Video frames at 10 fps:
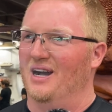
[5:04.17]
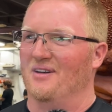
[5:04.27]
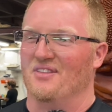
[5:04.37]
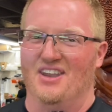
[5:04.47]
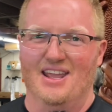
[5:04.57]
how
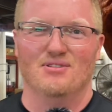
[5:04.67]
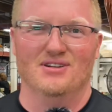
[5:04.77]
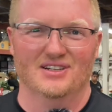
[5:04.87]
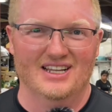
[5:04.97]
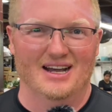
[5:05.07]
the
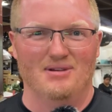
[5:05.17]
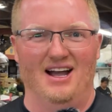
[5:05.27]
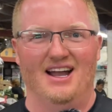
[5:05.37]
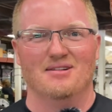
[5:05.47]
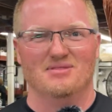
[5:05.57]
neighborhood got
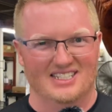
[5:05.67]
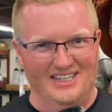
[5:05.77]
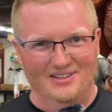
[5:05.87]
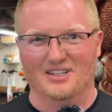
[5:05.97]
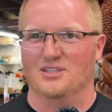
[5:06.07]
behind him and
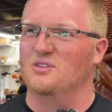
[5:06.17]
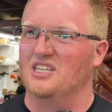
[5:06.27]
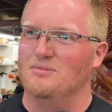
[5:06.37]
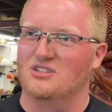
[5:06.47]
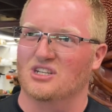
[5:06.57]
said, look, you
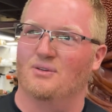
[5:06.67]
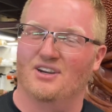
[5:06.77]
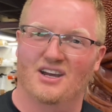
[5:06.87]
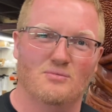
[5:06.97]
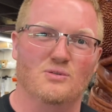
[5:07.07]
keep showing
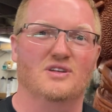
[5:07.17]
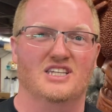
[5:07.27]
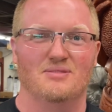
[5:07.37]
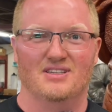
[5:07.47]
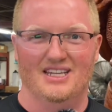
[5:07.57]
up, we'll
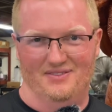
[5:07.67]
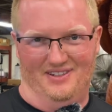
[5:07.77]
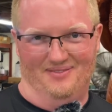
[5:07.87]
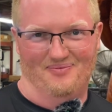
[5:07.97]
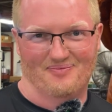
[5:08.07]
keep giving.